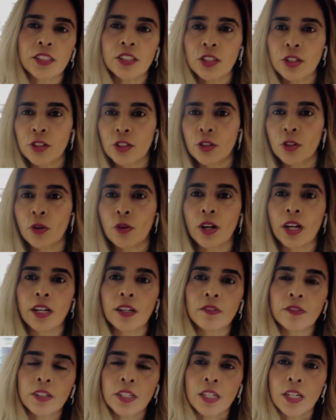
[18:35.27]
so you don't
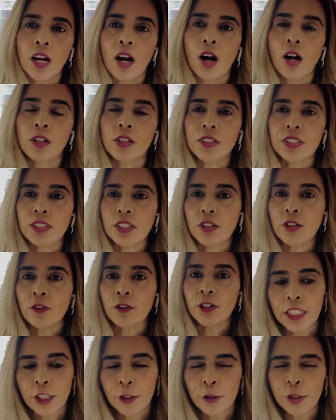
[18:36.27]
have all these
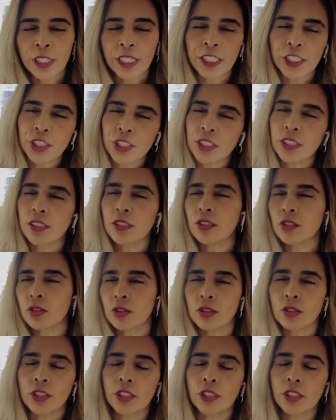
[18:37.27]
other irritations or,